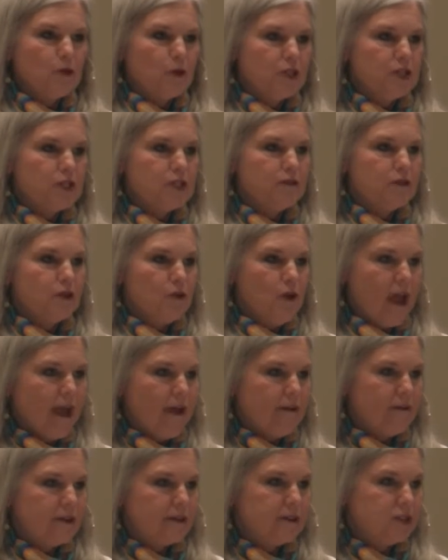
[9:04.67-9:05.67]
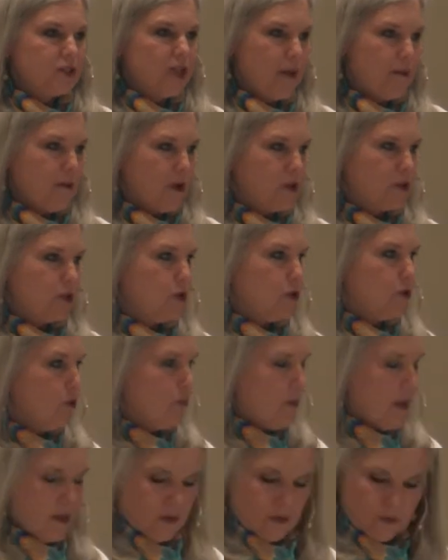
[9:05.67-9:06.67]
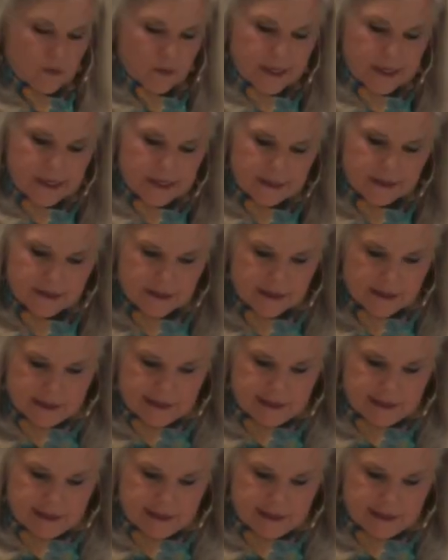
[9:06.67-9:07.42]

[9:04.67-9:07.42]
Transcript: which if you haven't, shame on you, you better read it.